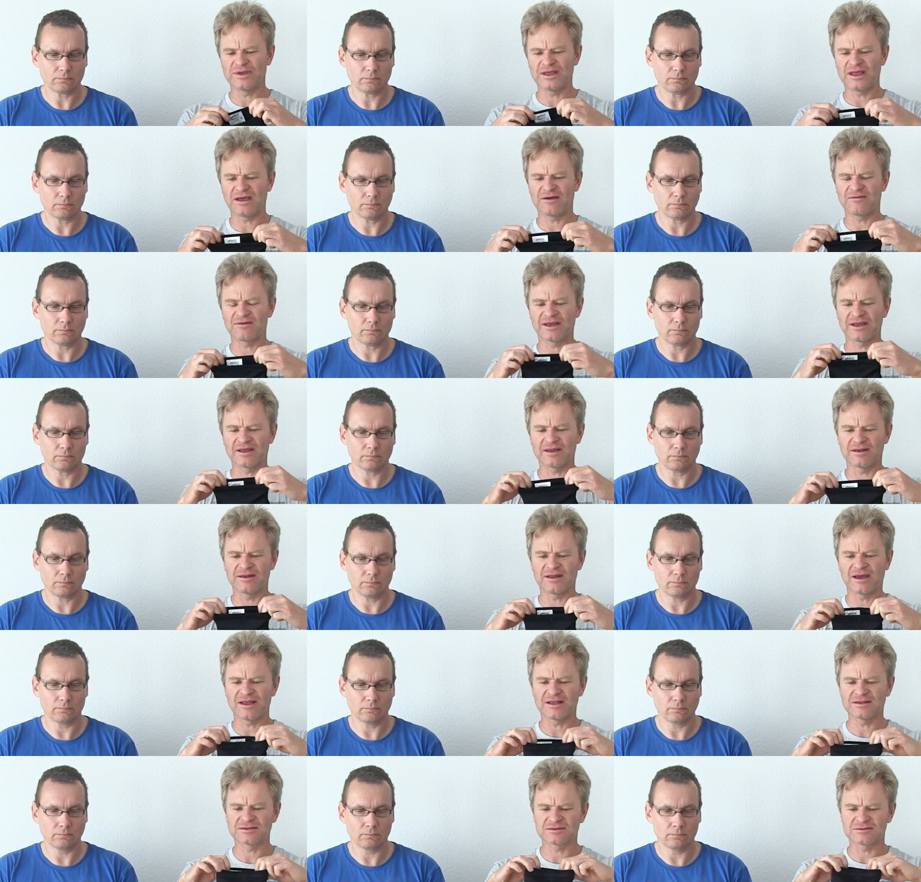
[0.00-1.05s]
Speaker 1: we have like a
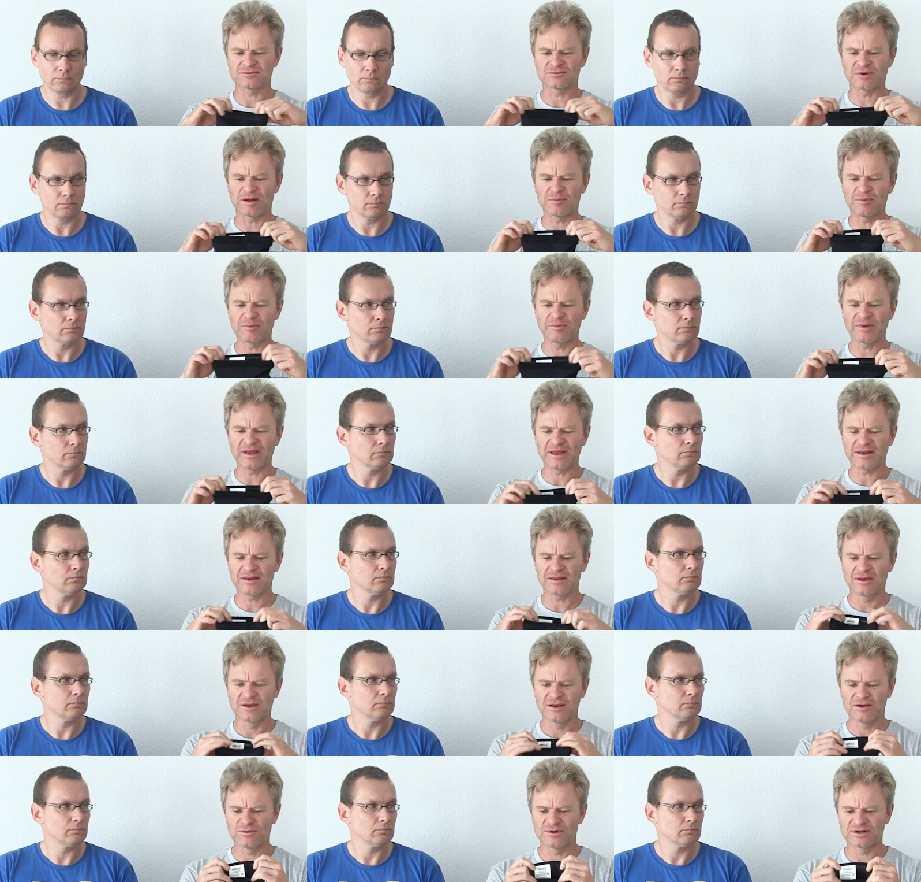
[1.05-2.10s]
nice rubber band,
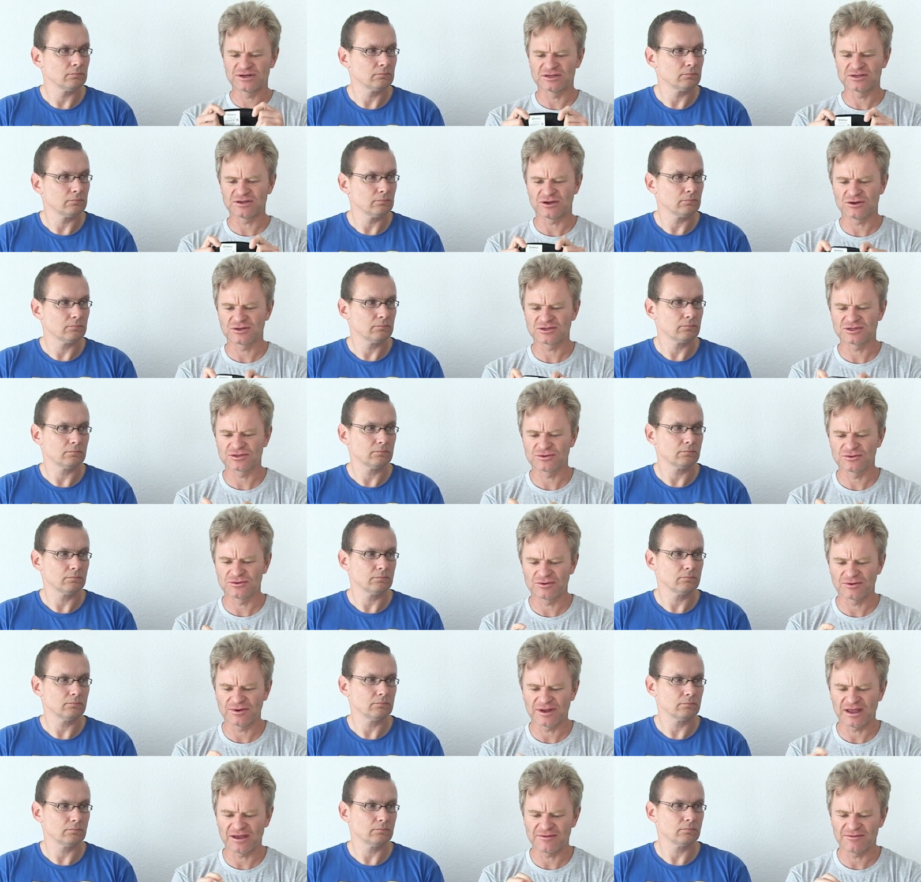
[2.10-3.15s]
which is also
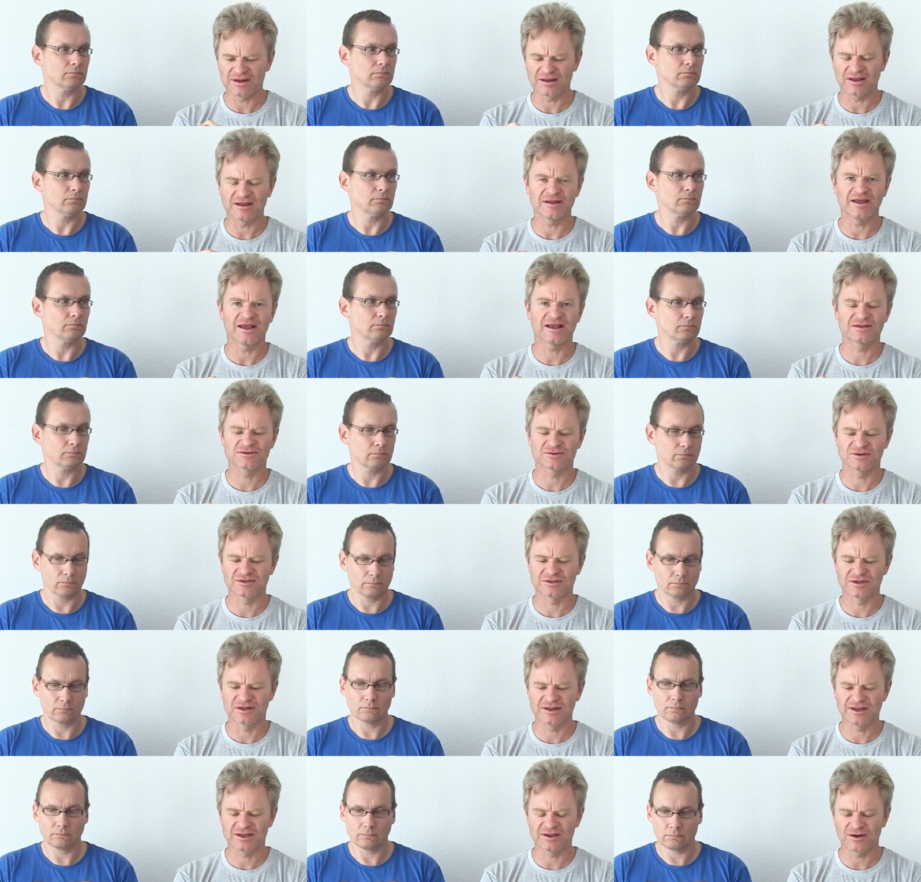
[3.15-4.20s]
having an extra
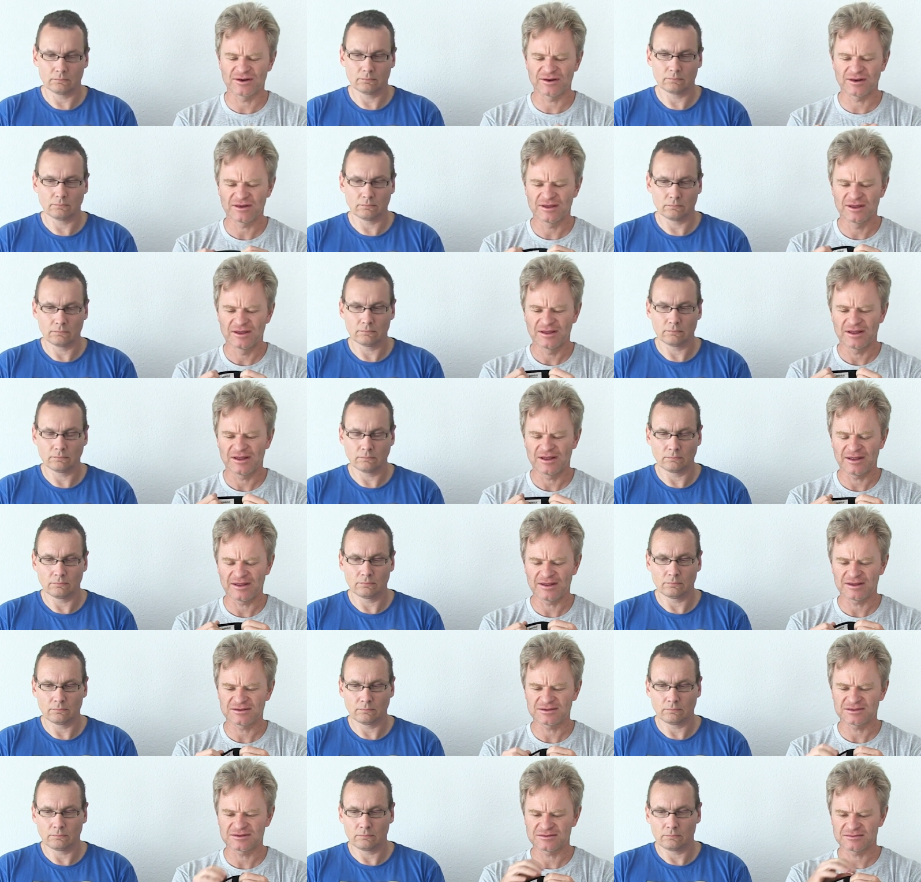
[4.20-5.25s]
silicone uh, uh,
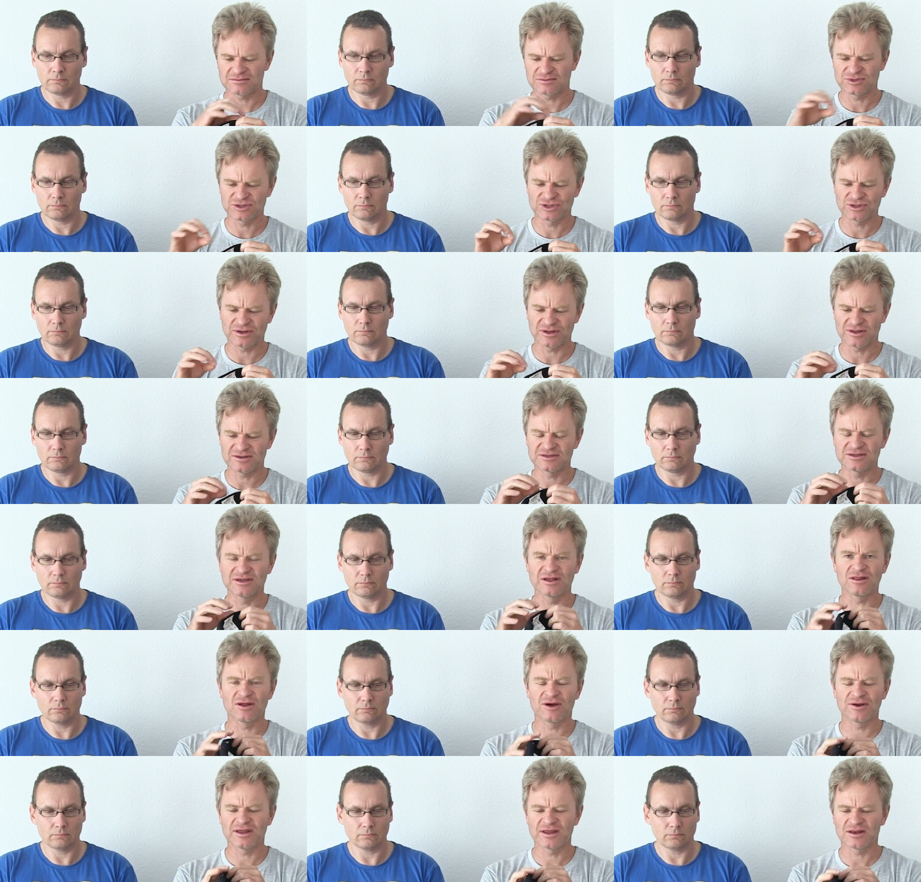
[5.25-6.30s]
seal
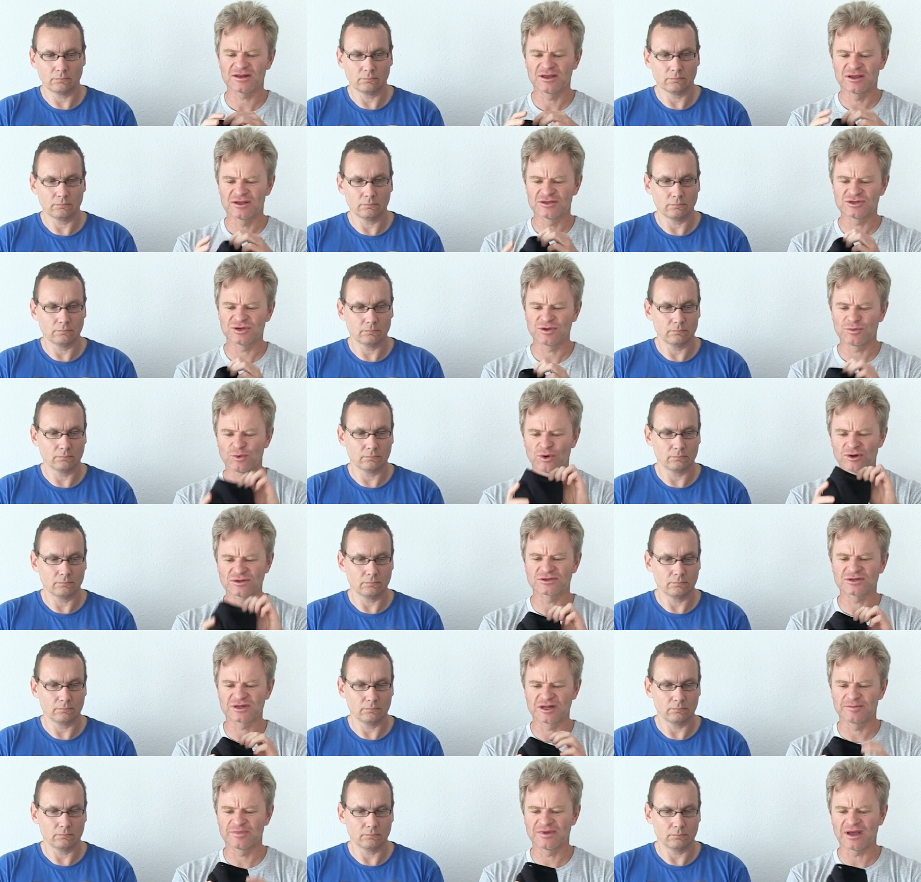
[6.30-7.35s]
on it, so it won't
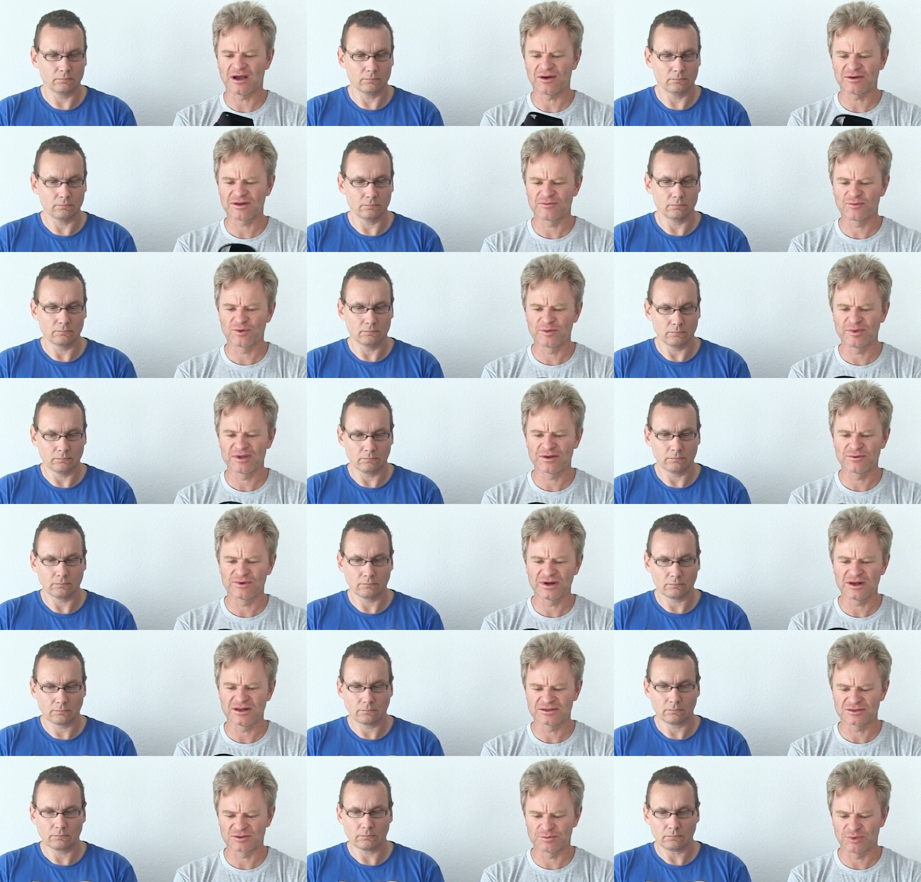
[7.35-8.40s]
slip down. It will be
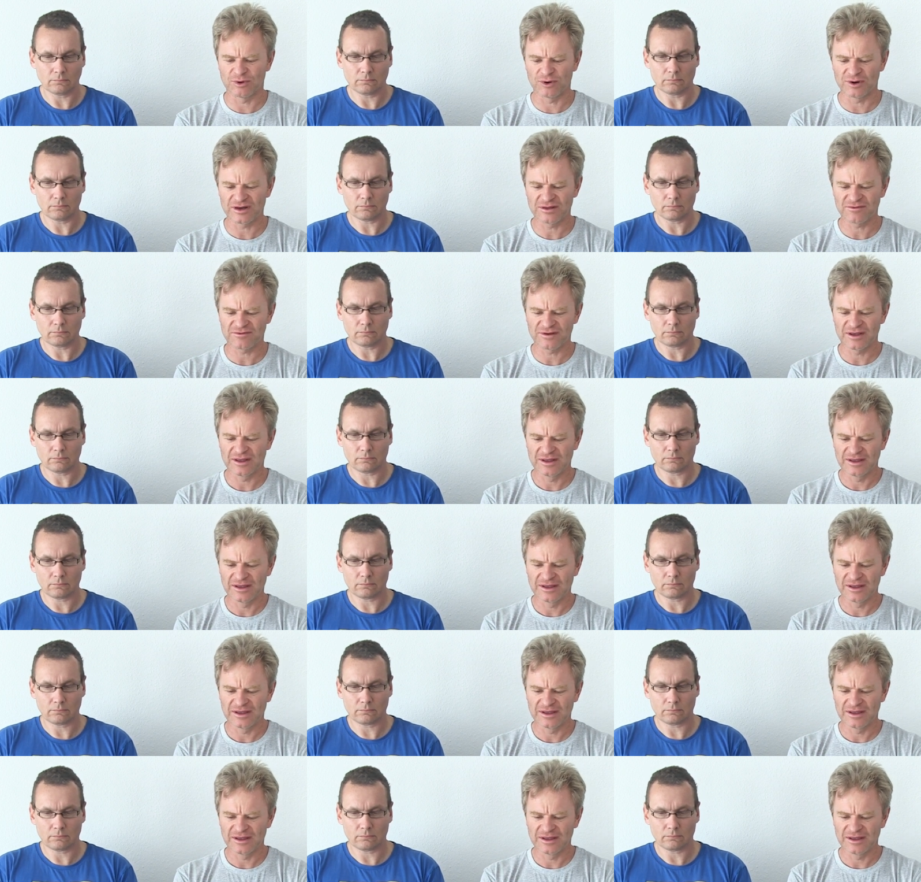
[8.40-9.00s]
really supportive.